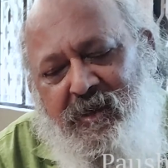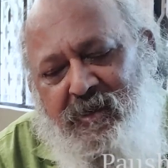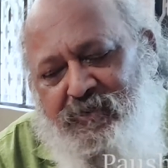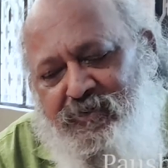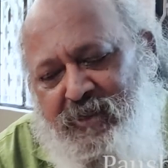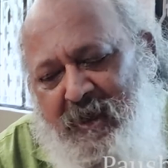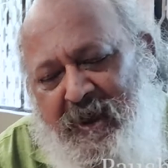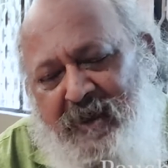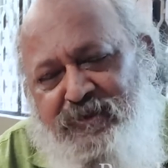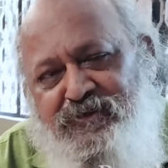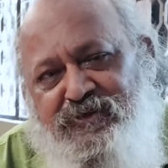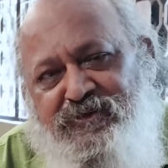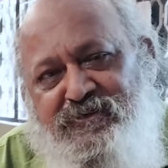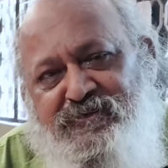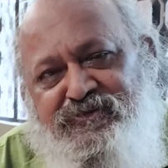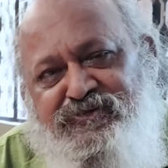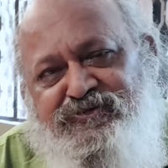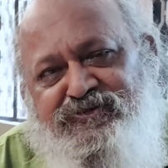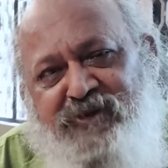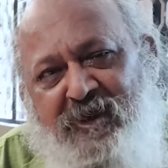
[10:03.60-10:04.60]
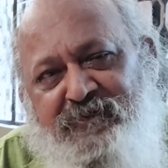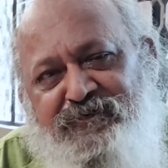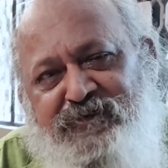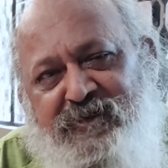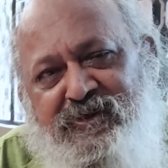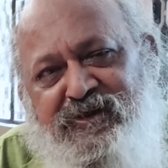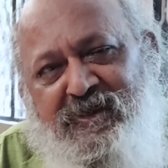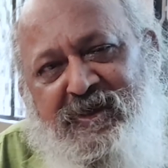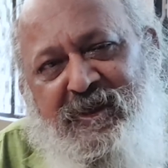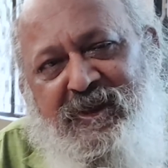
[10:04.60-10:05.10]
that
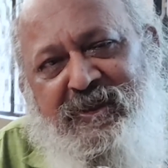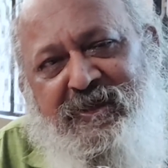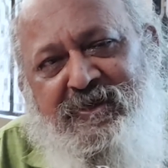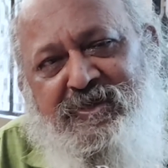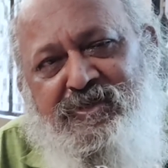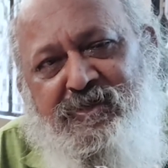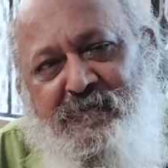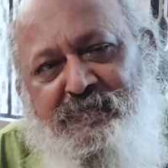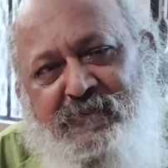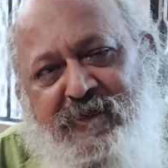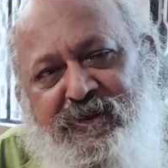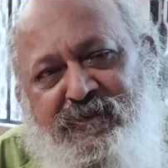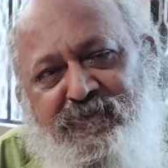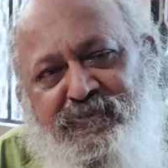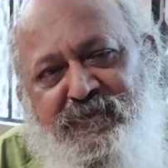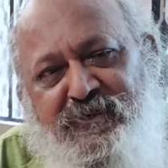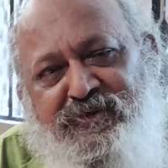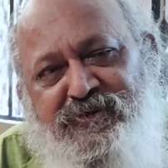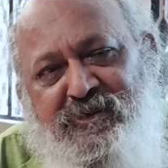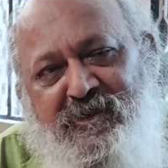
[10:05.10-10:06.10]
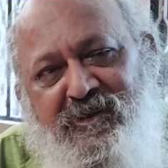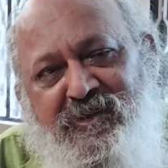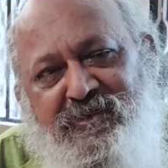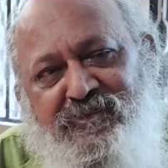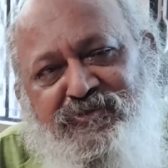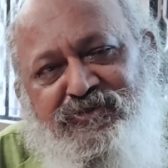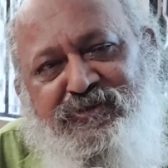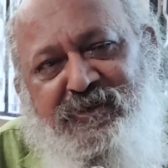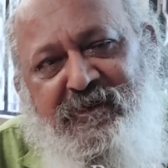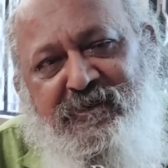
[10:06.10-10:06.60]
started killing the beneficial
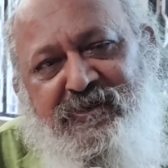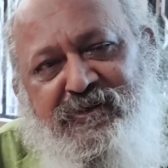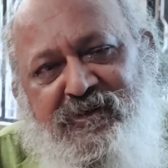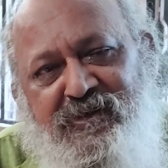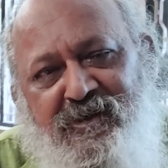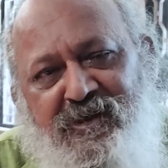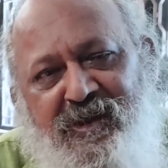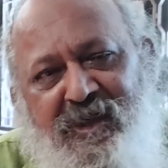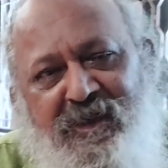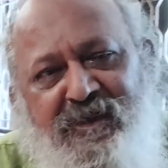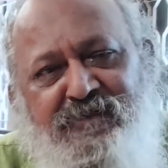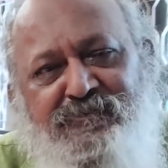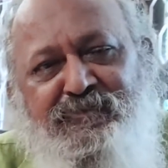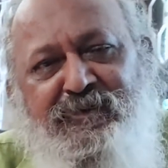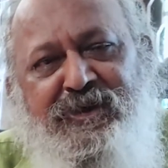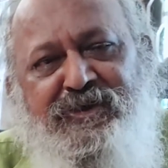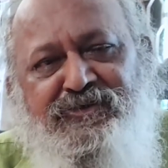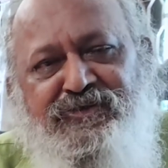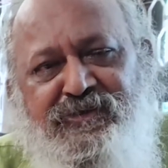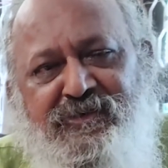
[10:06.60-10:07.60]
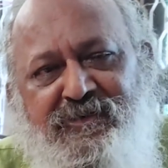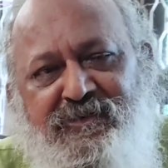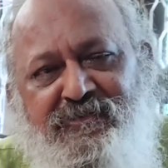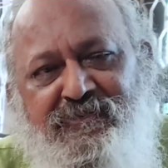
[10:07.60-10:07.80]
insect like bees.